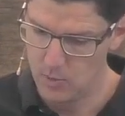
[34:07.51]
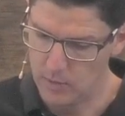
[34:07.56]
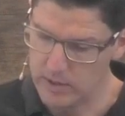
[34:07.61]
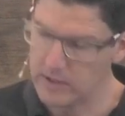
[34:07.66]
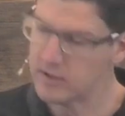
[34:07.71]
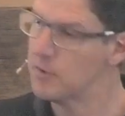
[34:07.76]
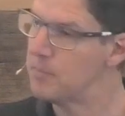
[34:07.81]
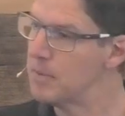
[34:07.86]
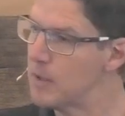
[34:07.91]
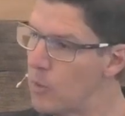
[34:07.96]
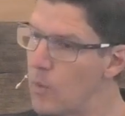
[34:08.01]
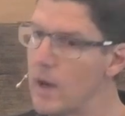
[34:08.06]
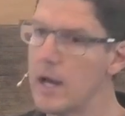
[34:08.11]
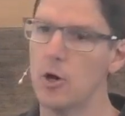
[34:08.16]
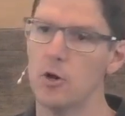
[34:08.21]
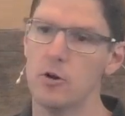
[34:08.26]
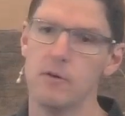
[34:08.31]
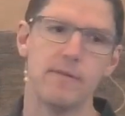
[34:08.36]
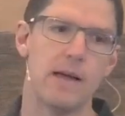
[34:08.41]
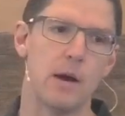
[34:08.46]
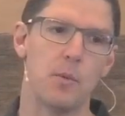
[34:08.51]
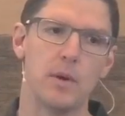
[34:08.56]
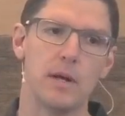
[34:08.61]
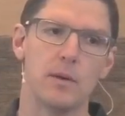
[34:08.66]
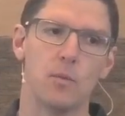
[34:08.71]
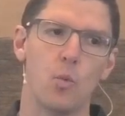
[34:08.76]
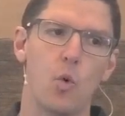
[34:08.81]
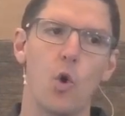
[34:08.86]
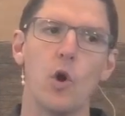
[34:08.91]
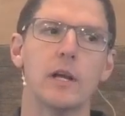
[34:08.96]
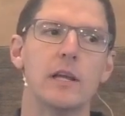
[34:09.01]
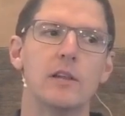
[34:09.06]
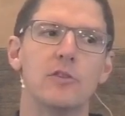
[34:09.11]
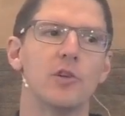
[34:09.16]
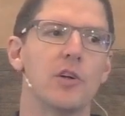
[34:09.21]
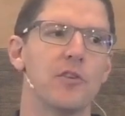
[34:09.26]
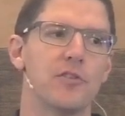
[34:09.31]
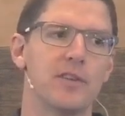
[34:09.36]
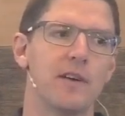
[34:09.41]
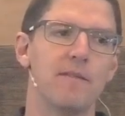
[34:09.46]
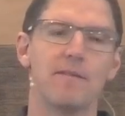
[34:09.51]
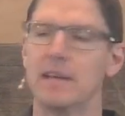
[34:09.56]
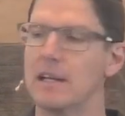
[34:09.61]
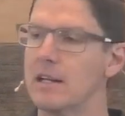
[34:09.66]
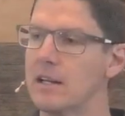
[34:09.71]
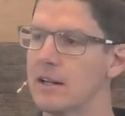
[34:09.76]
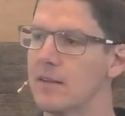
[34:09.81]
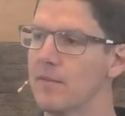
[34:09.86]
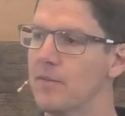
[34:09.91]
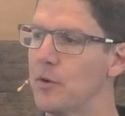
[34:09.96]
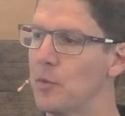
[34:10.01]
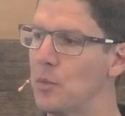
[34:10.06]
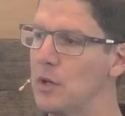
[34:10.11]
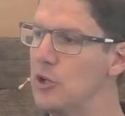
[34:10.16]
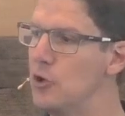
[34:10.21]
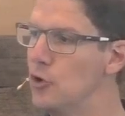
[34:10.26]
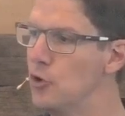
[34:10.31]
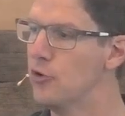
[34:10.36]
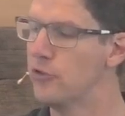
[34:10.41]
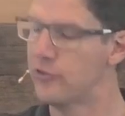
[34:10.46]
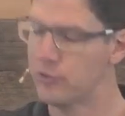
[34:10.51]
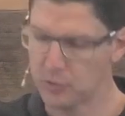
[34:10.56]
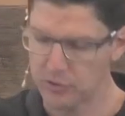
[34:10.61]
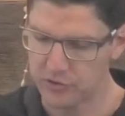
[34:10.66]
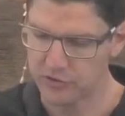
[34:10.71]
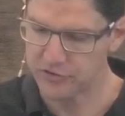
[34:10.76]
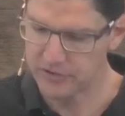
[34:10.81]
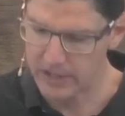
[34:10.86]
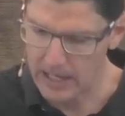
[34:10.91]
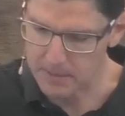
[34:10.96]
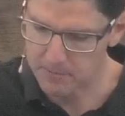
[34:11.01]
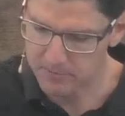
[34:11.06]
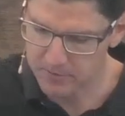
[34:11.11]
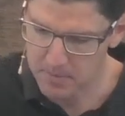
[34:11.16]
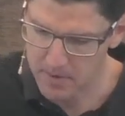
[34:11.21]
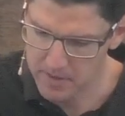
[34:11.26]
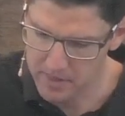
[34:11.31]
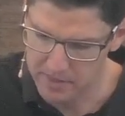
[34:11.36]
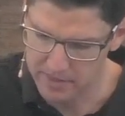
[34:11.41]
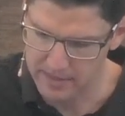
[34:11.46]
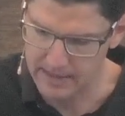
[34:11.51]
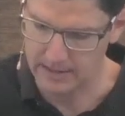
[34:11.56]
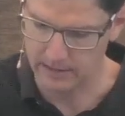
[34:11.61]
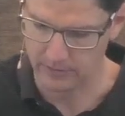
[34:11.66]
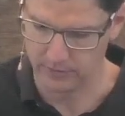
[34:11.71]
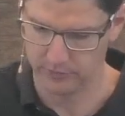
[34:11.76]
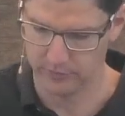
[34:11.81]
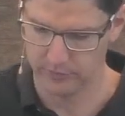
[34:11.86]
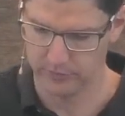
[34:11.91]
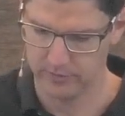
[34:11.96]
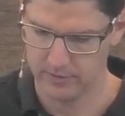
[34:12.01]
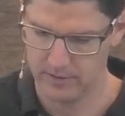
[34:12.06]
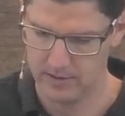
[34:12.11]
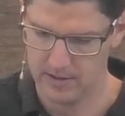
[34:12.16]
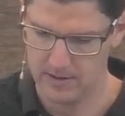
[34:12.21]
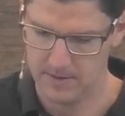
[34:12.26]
We need to be aware of that. We, work is not something that we use to escape from other things.